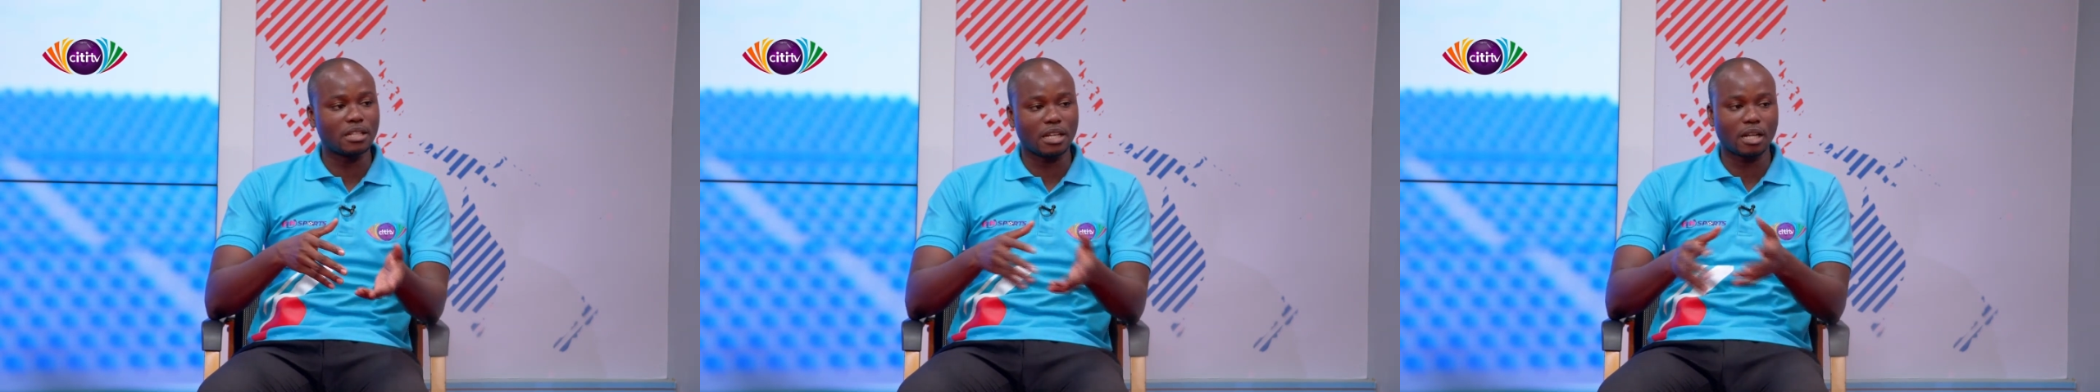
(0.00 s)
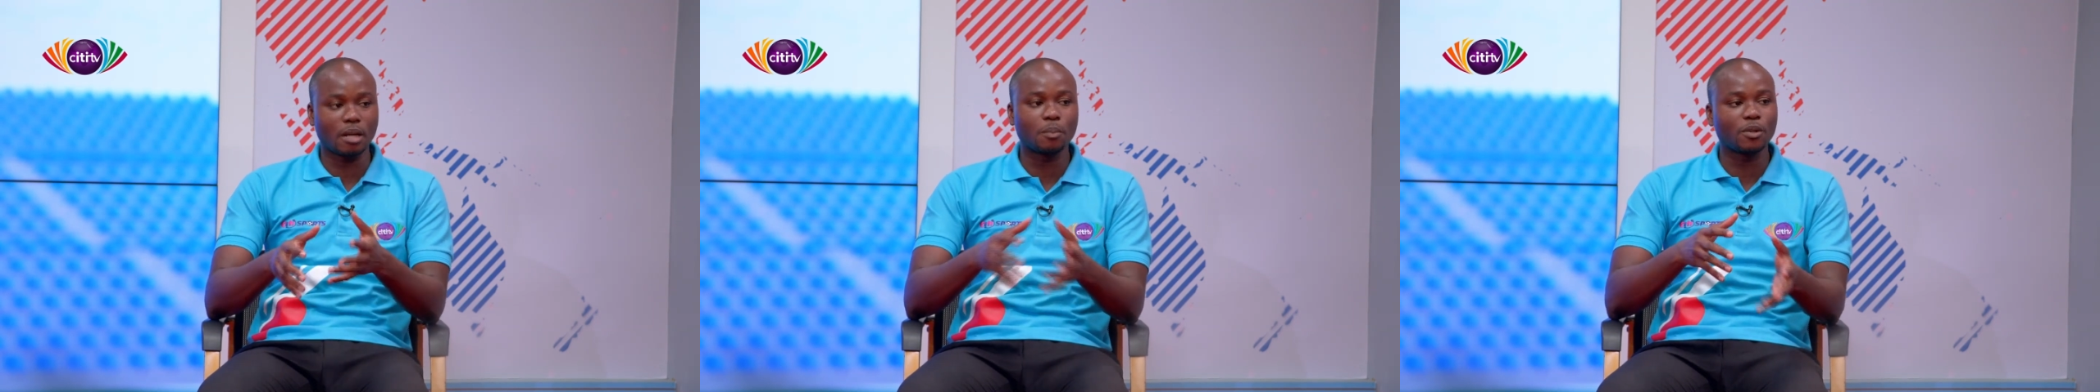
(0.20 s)

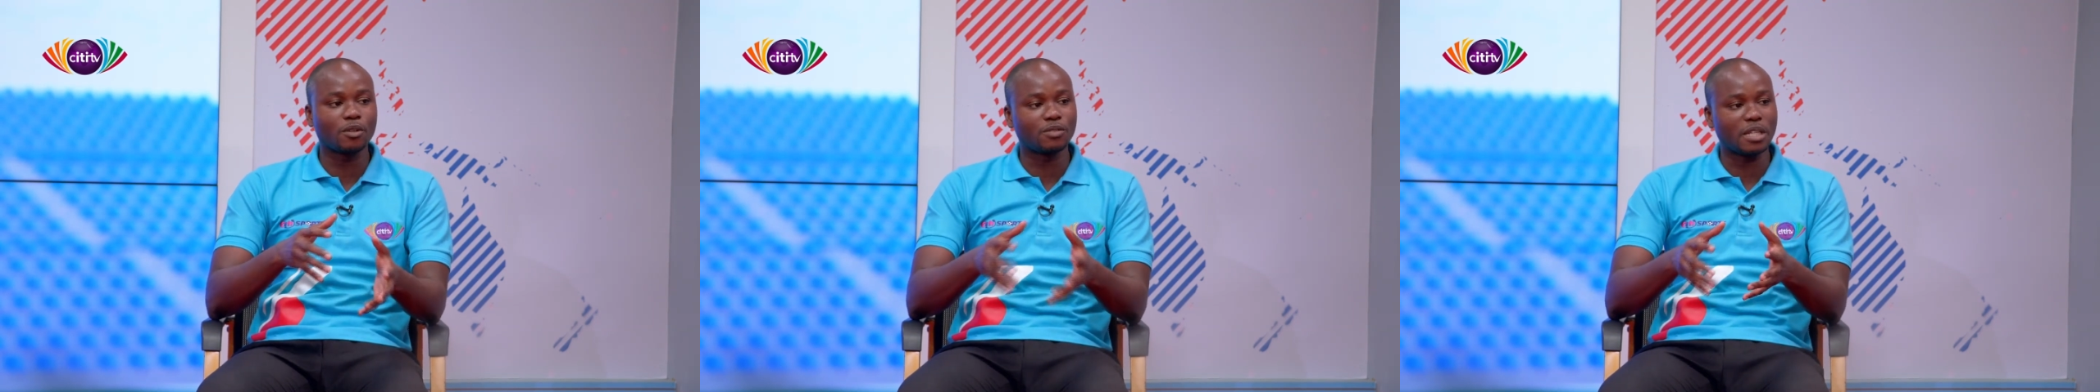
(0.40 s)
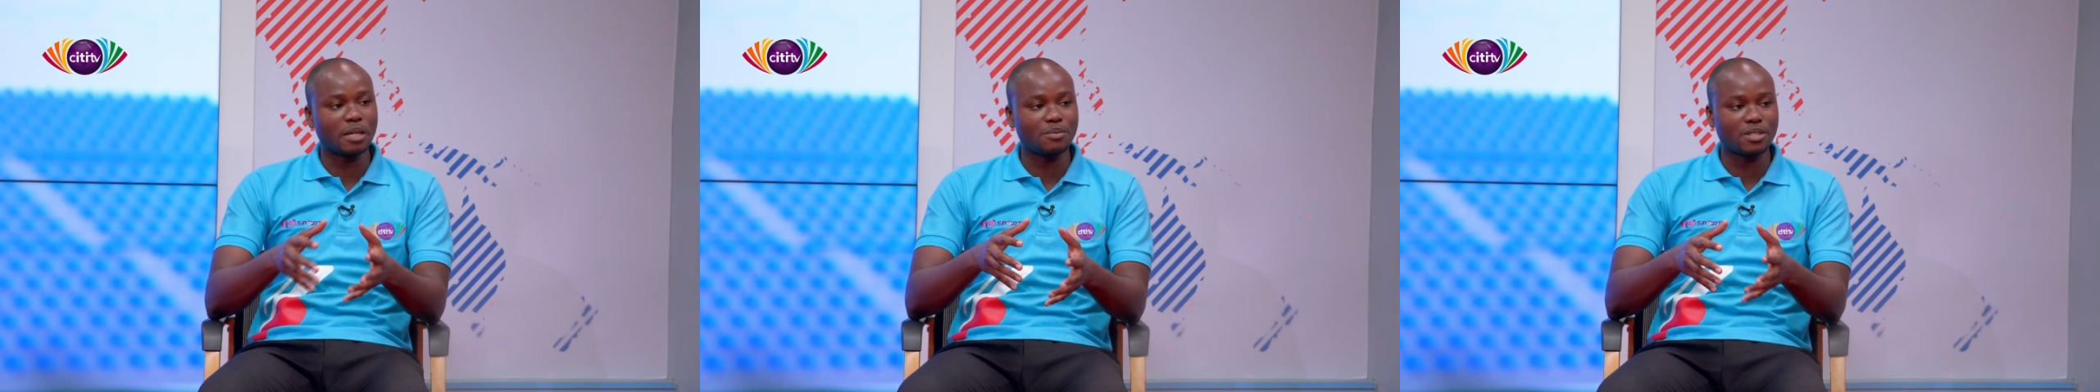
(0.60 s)
a couple
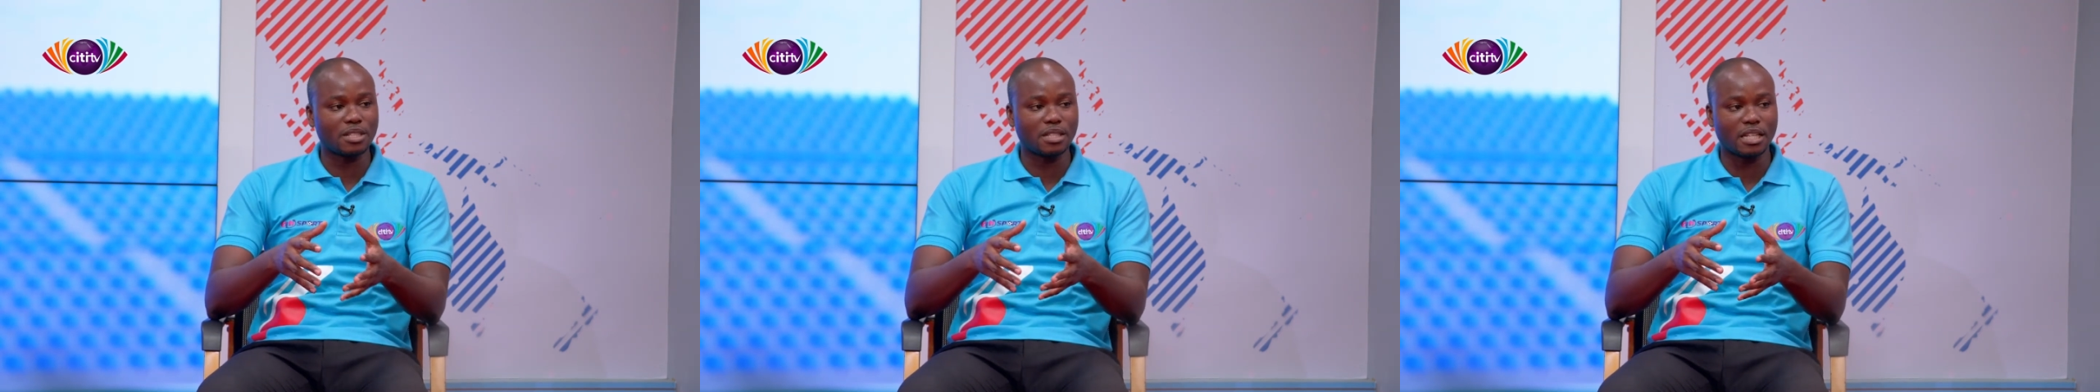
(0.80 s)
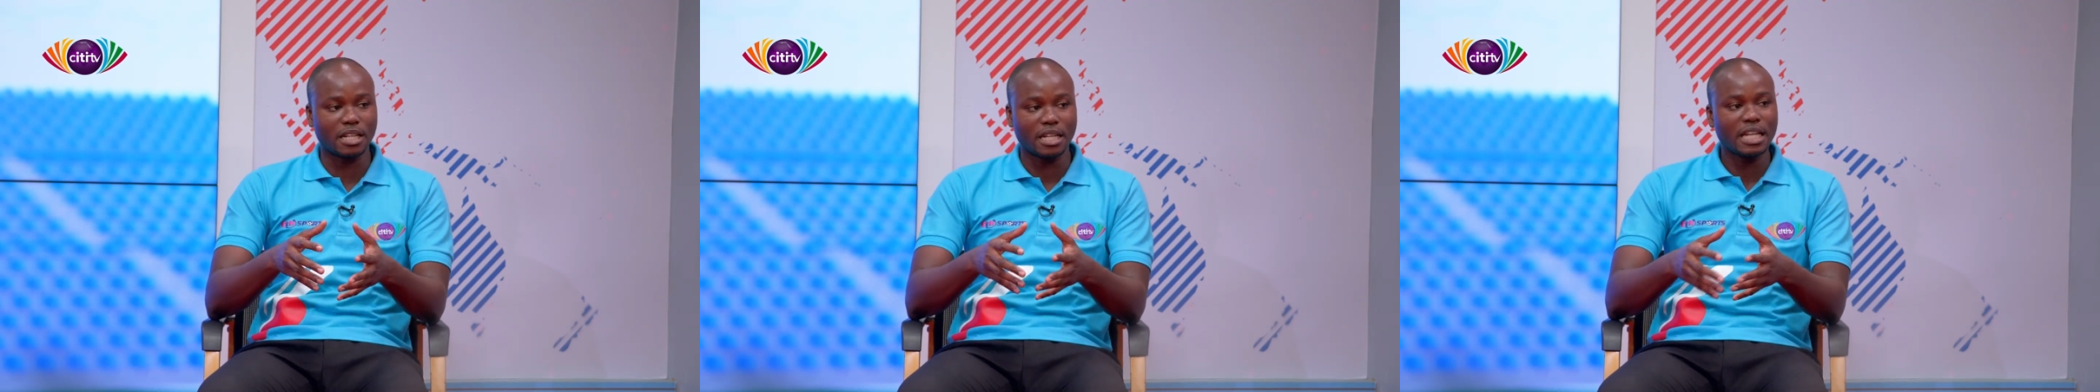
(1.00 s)
of games
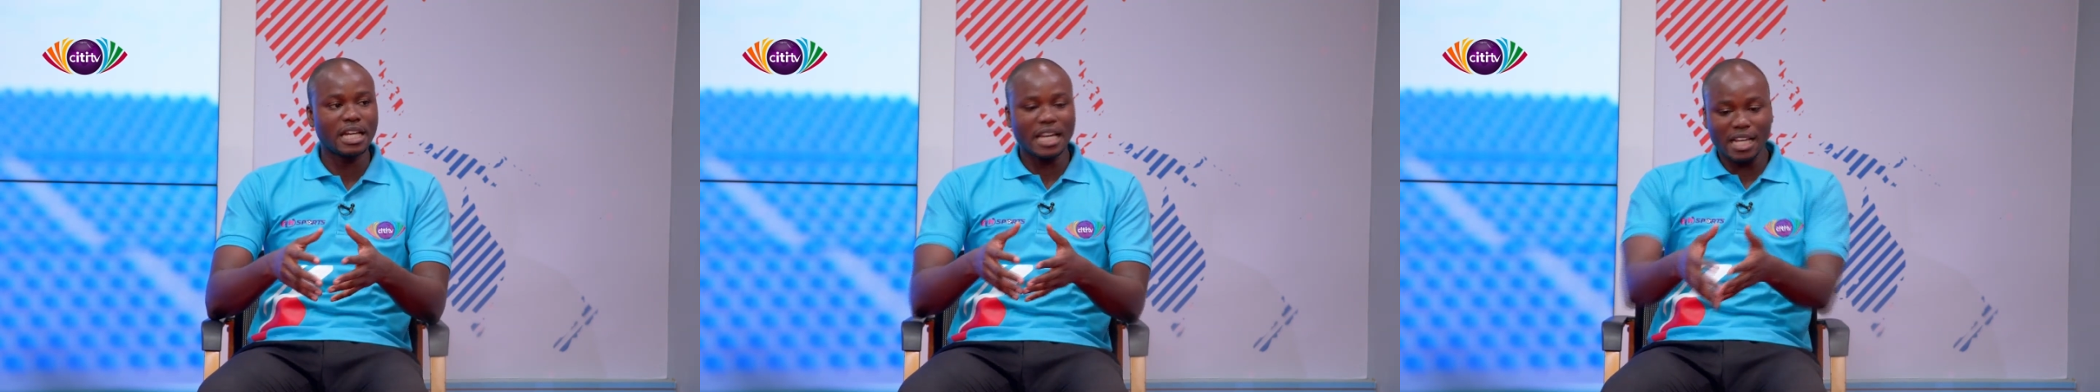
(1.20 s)
in there,